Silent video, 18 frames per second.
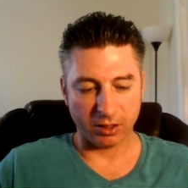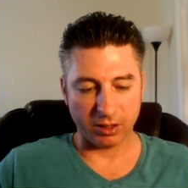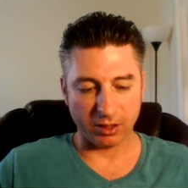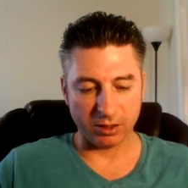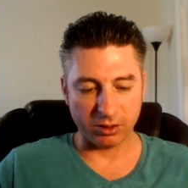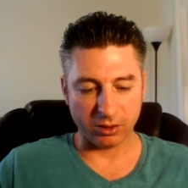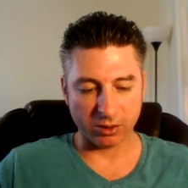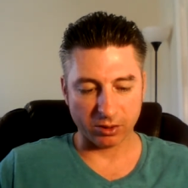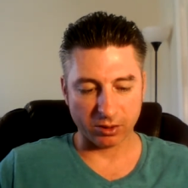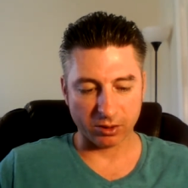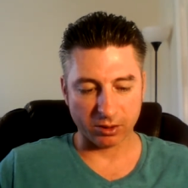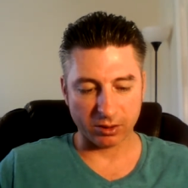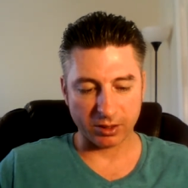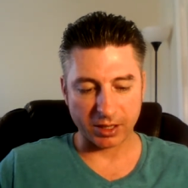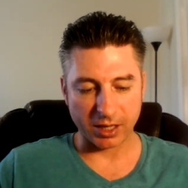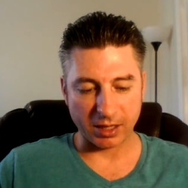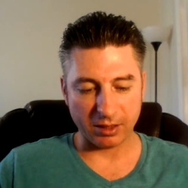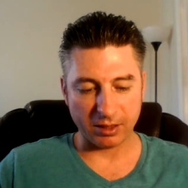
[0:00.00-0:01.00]
in
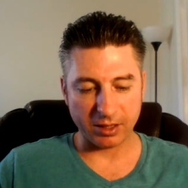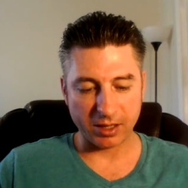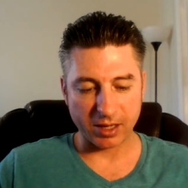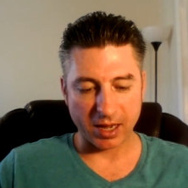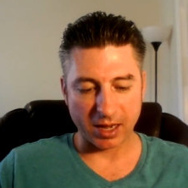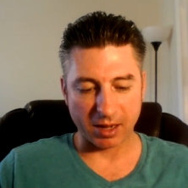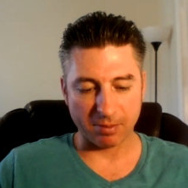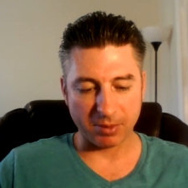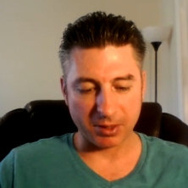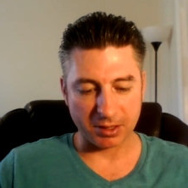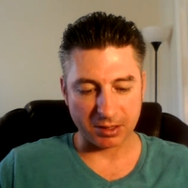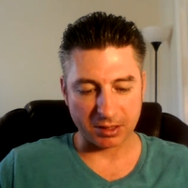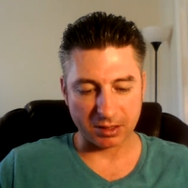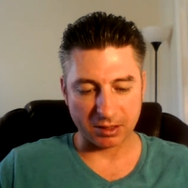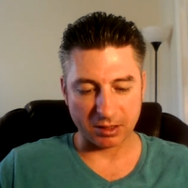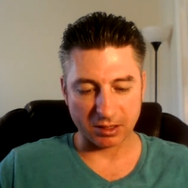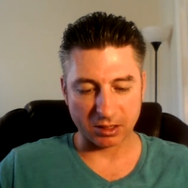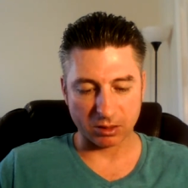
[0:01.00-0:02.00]
your daily
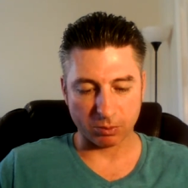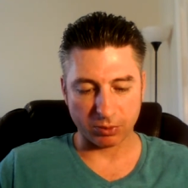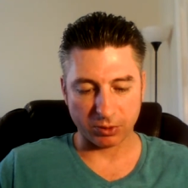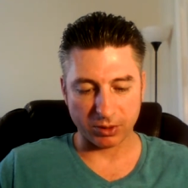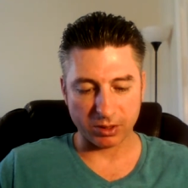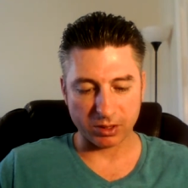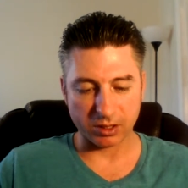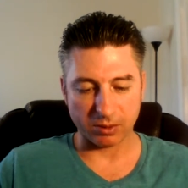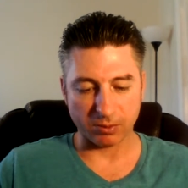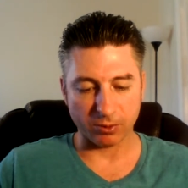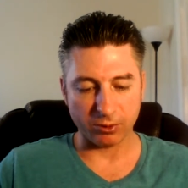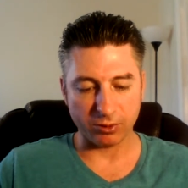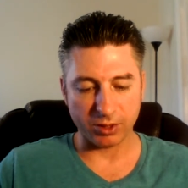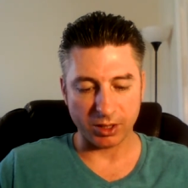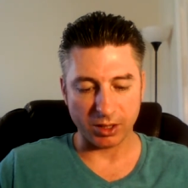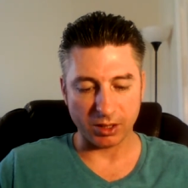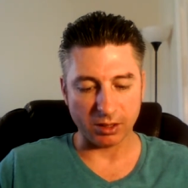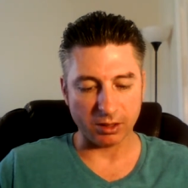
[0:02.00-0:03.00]
habits, disciplines, and
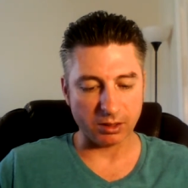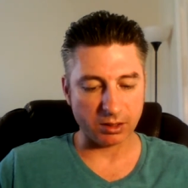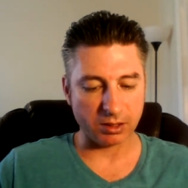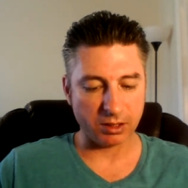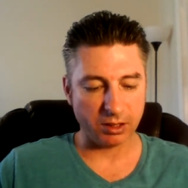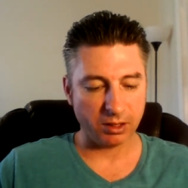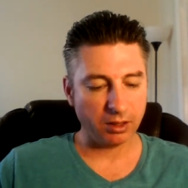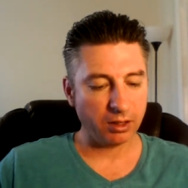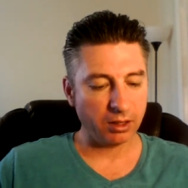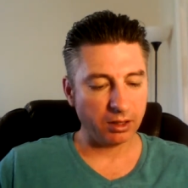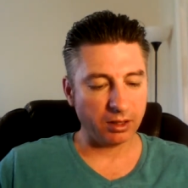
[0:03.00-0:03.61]
routines.